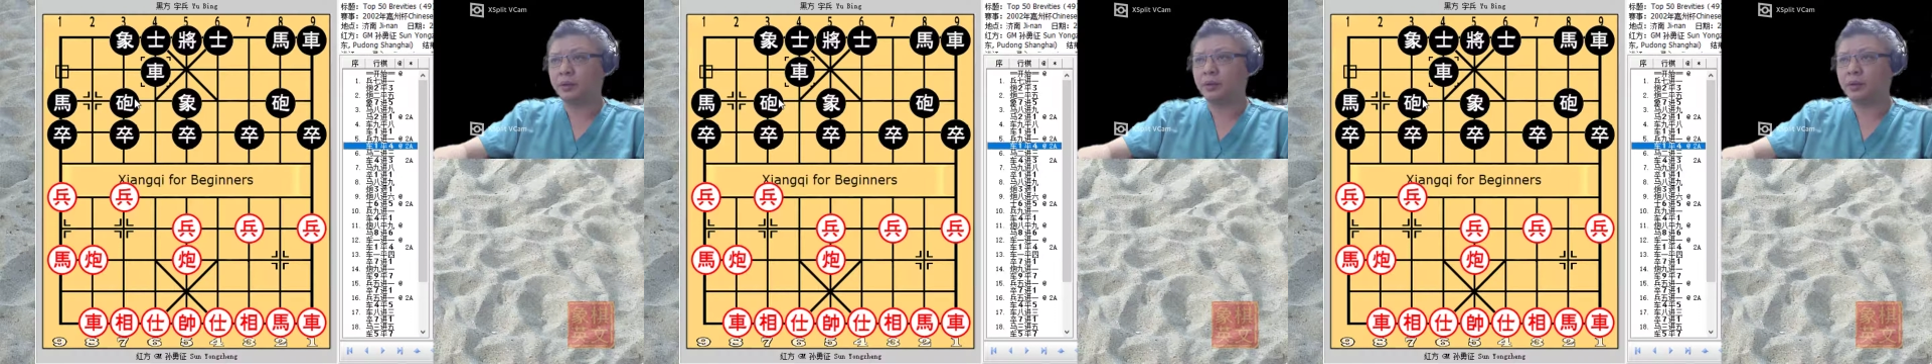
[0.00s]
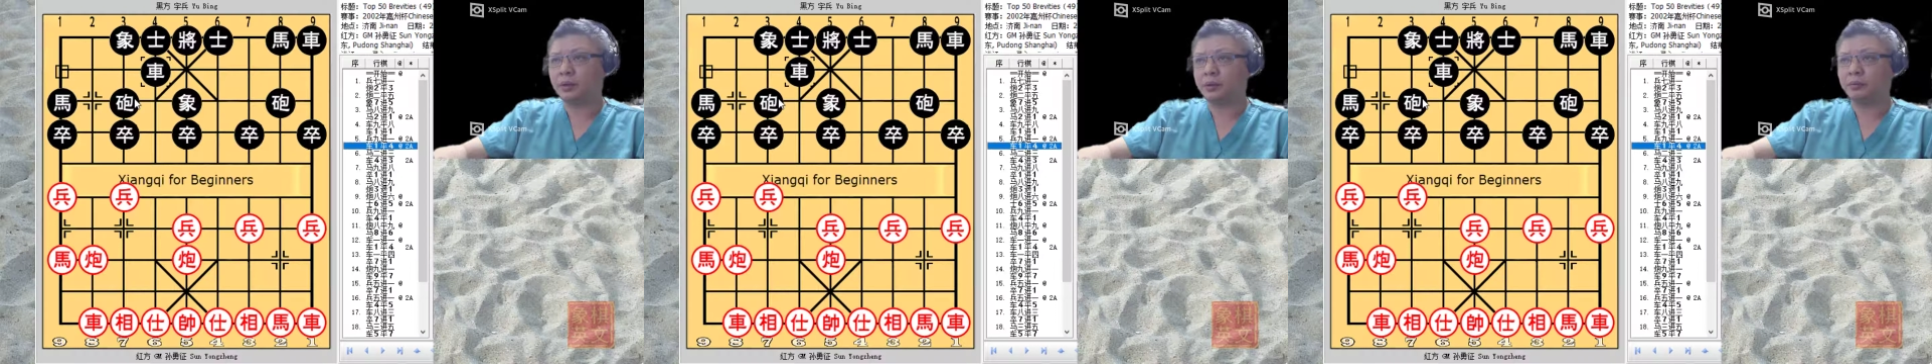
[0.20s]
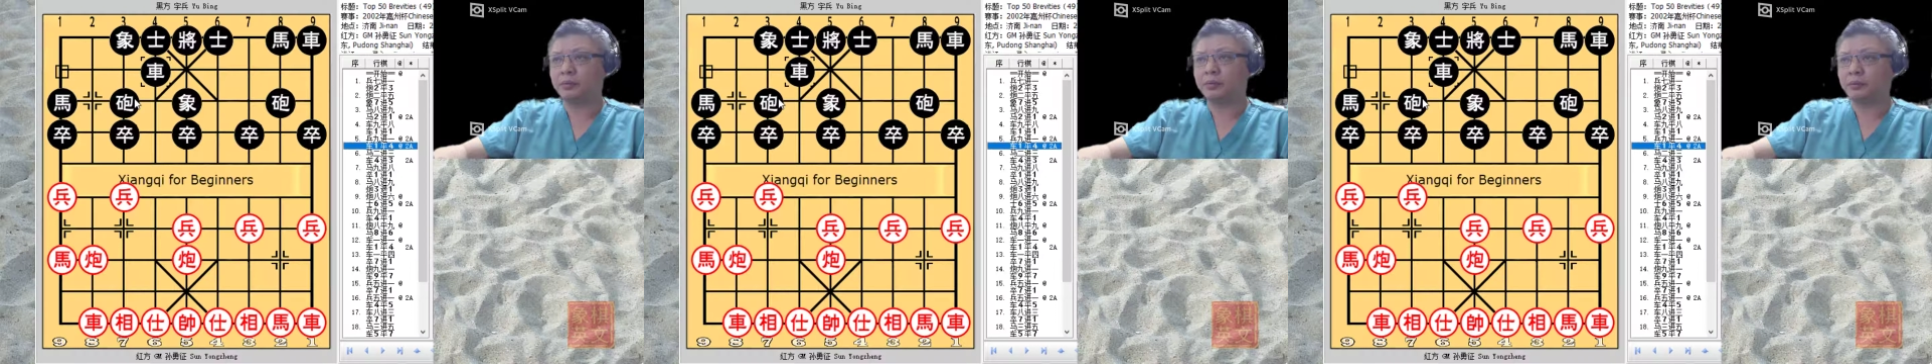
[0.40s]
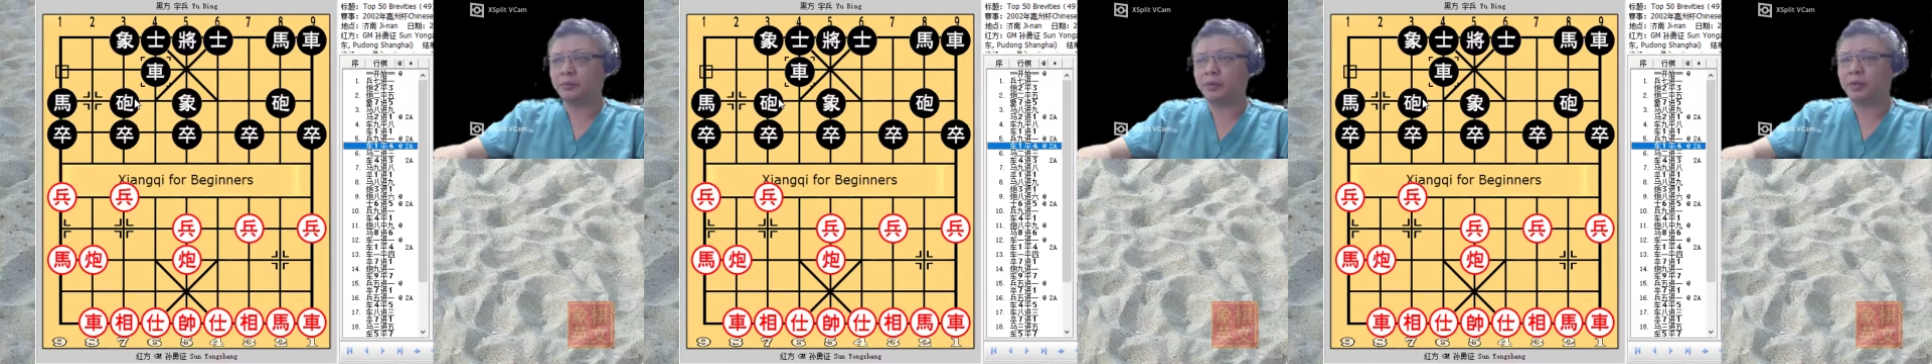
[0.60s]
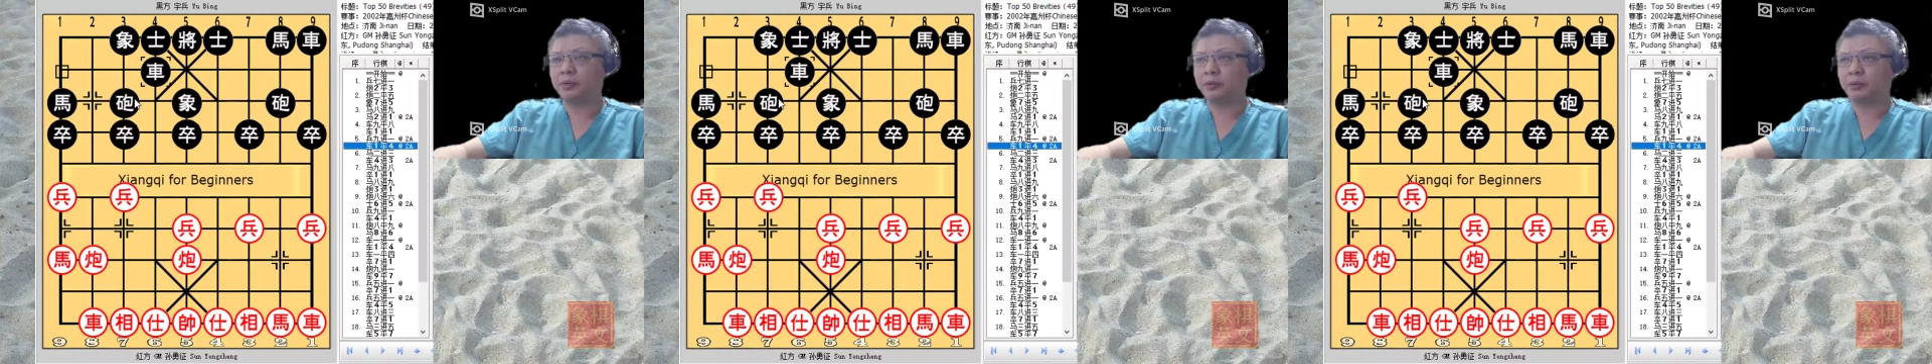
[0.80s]
And
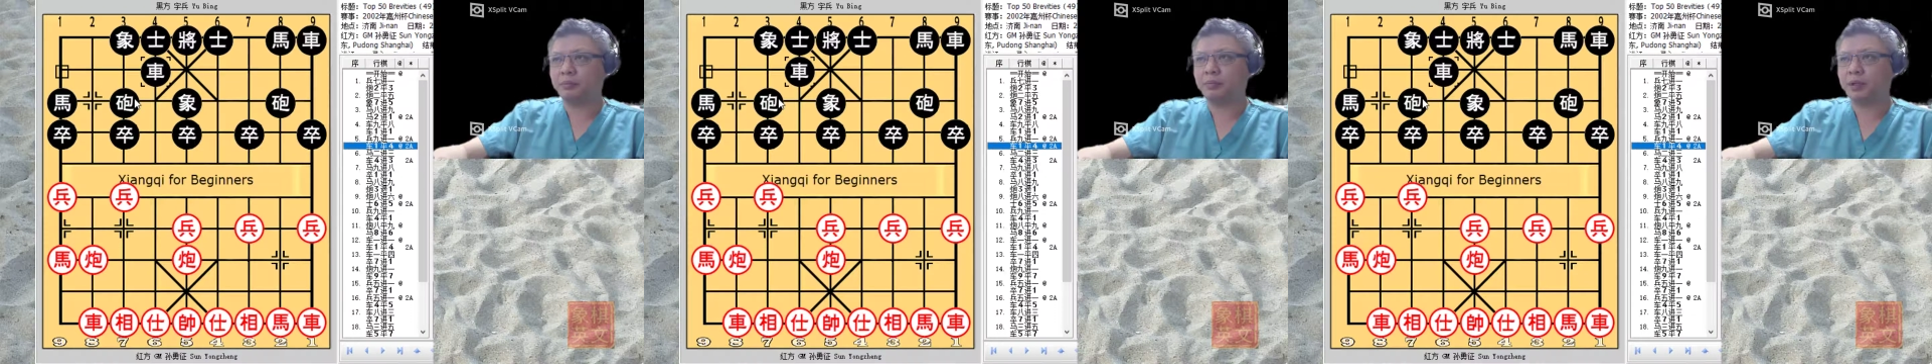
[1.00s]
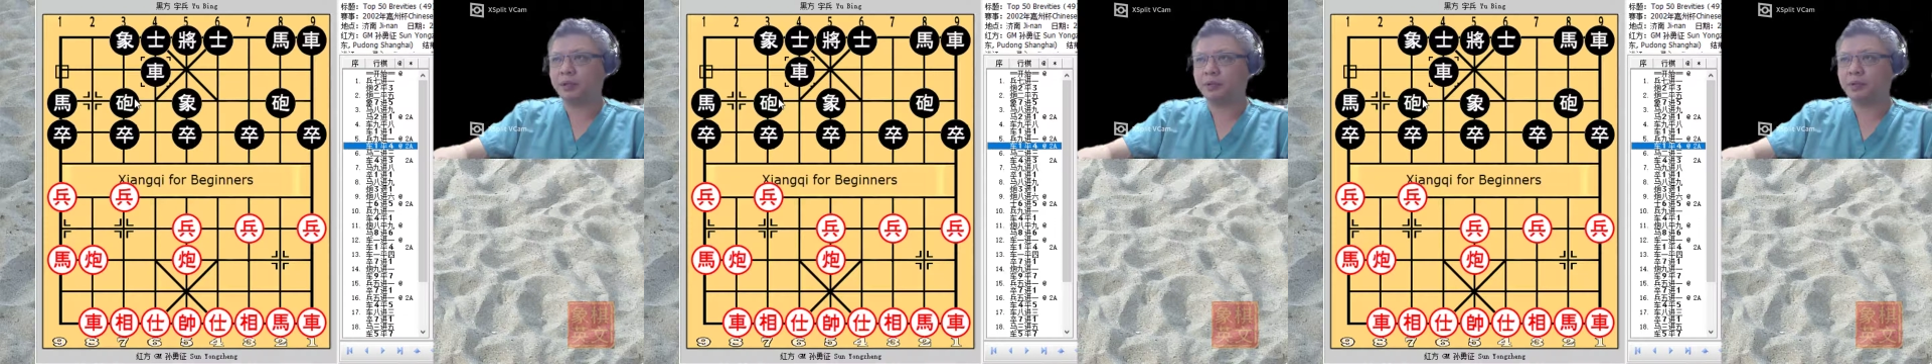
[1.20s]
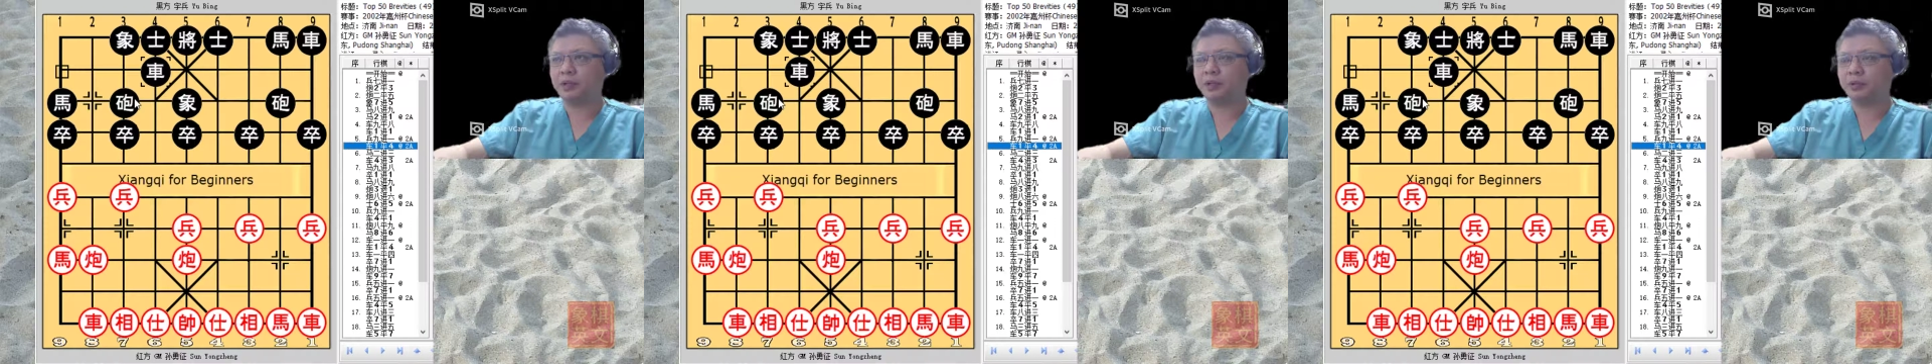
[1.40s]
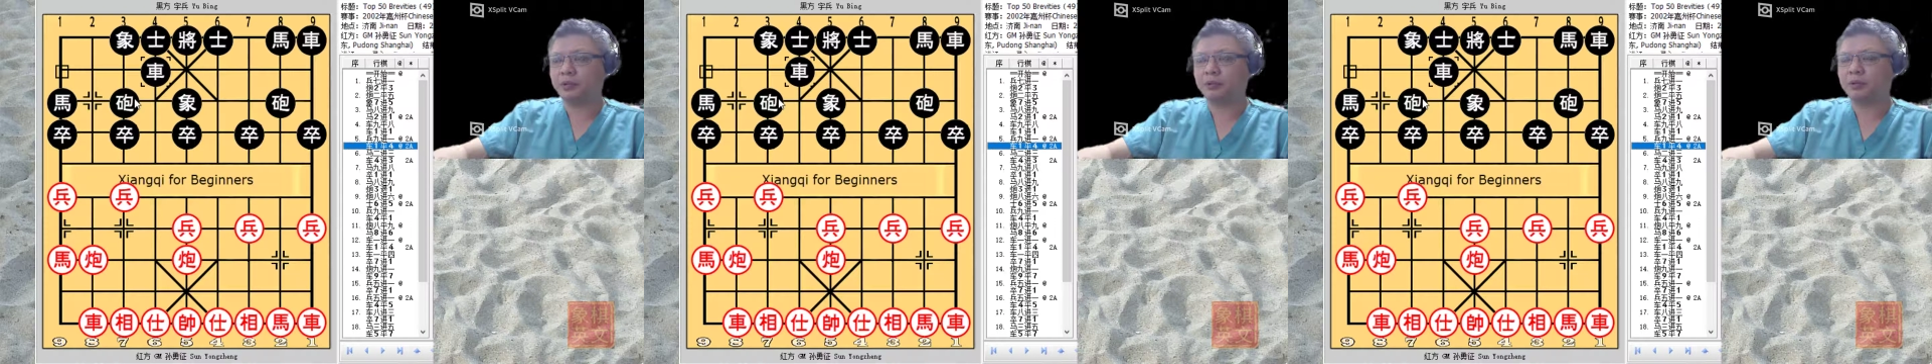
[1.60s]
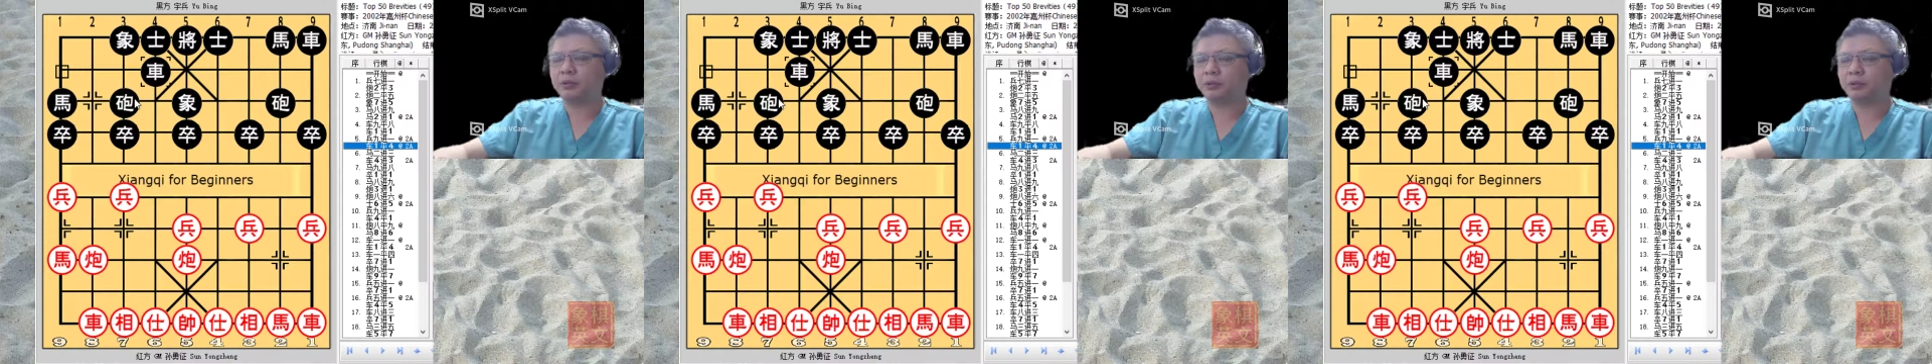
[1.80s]
black starts